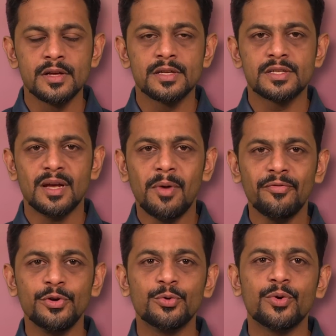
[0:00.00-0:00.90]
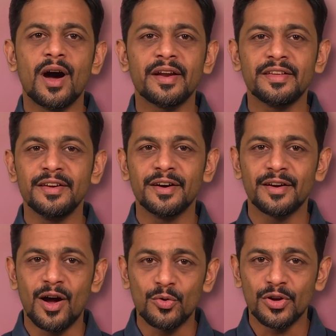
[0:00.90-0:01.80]
Some of you are
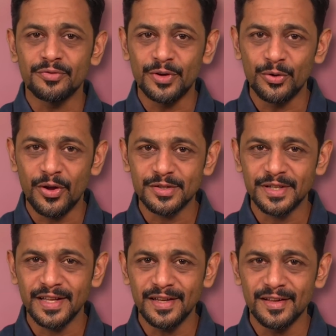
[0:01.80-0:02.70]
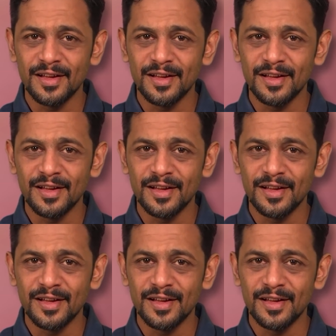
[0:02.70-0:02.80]
here out of curiosity,